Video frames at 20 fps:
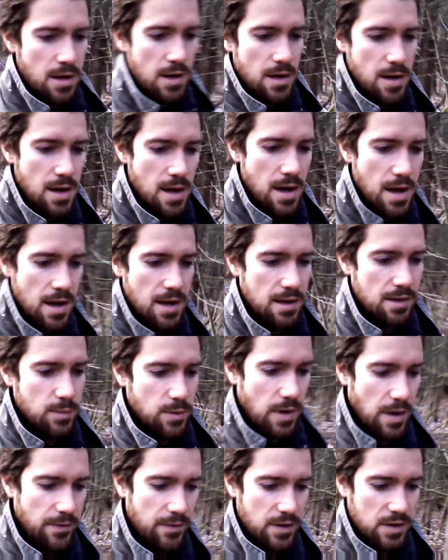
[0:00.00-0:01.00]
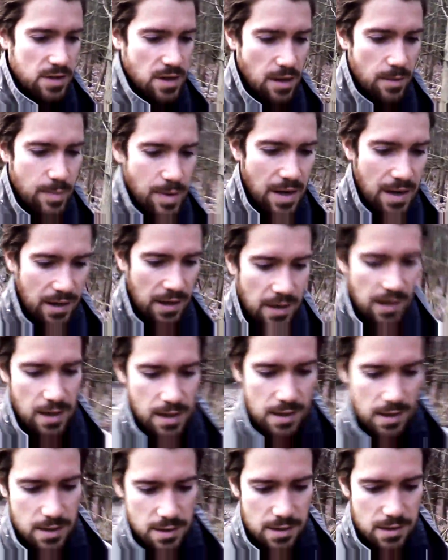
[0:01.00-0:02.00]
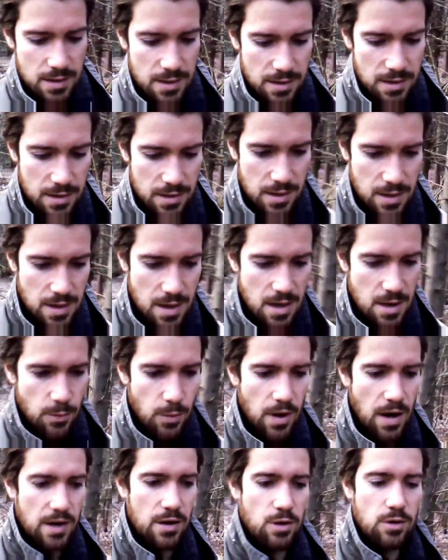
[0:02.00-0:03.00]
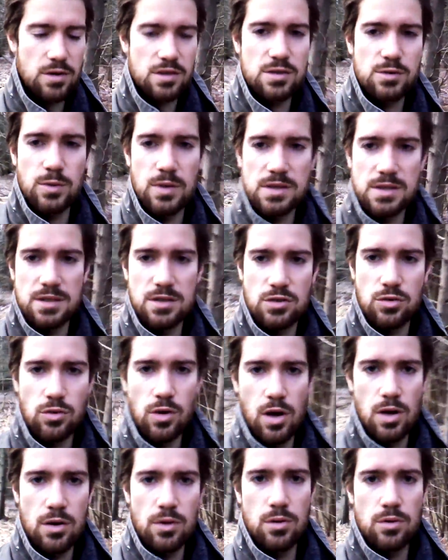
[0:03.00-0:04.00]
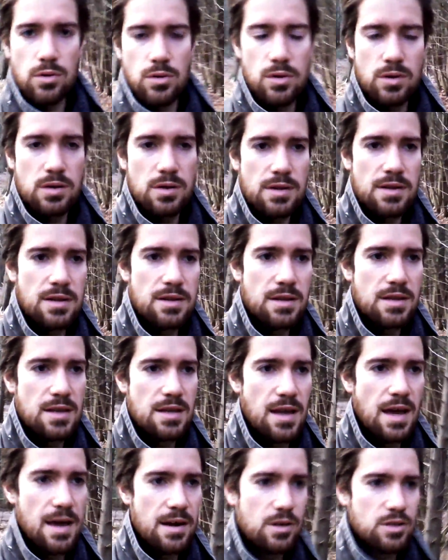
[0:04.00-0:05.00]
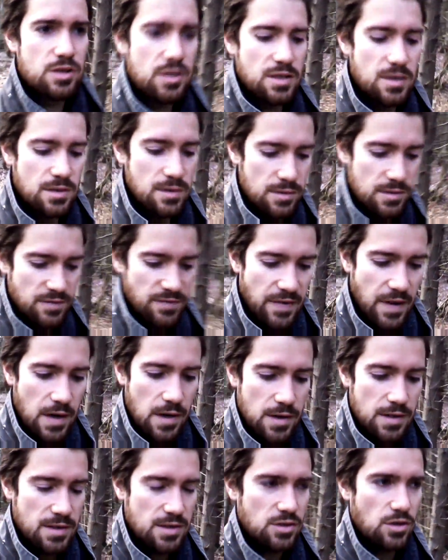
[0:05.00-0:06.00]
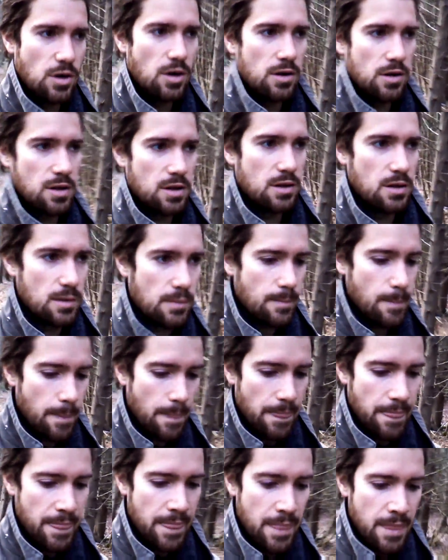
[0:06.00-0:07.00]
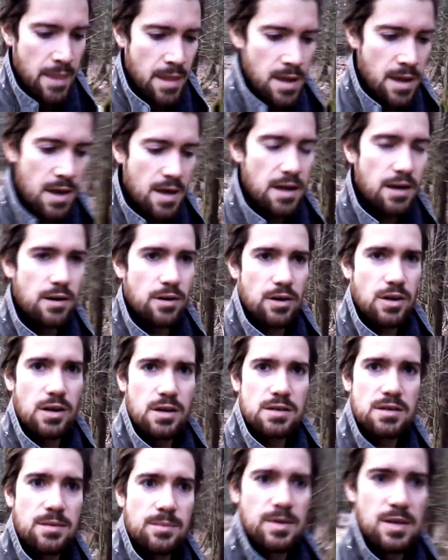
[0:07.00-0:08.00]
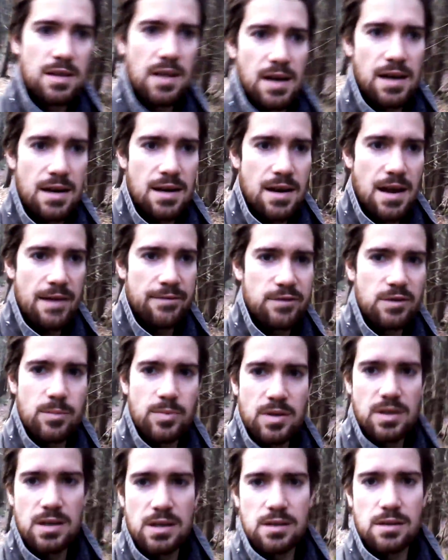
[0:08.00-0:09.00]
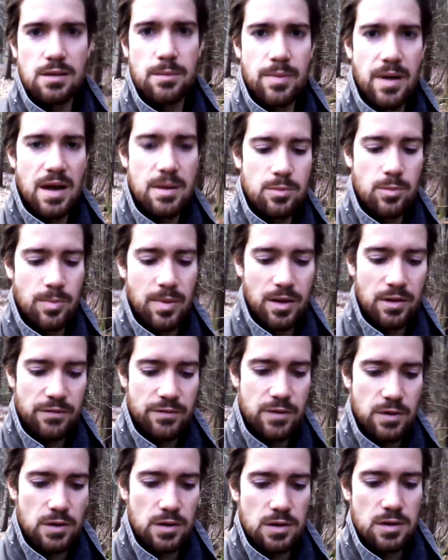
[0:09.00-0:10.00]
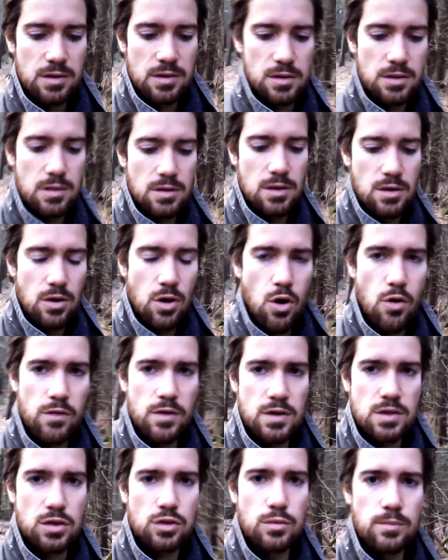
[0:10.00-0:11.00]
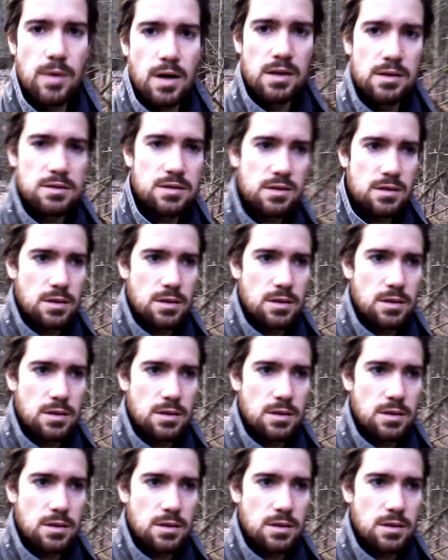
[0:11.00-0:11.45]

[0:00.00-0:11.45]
and when I first got back, what I noticed was in Toronto, the energy was very strong here. And it occurred to me that after being in the Bible Belt for over 2 months,